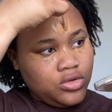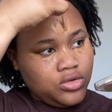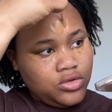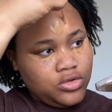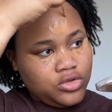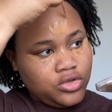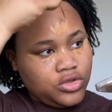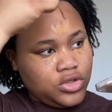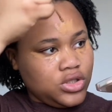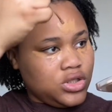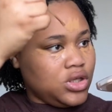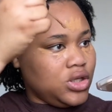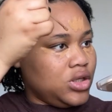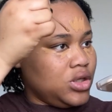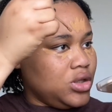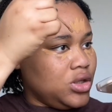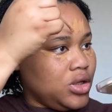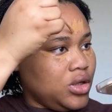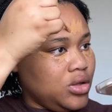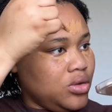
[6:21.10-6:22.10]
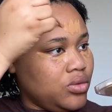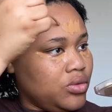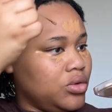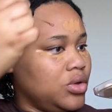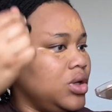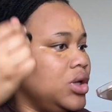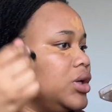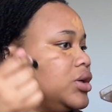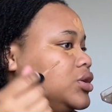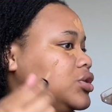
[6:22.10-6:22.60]
just taking
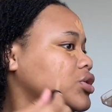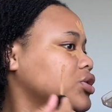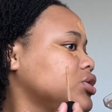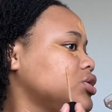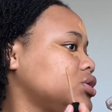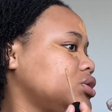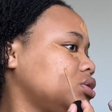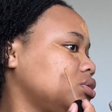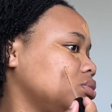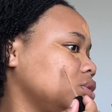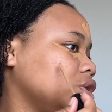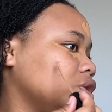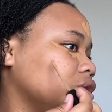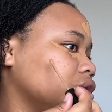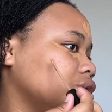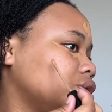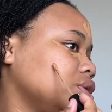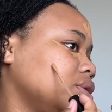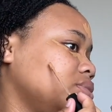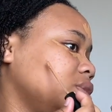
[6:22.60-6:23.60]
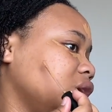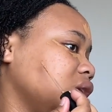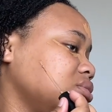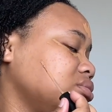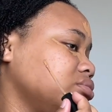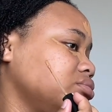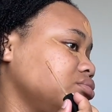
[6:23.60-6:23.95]
anyone, like just because they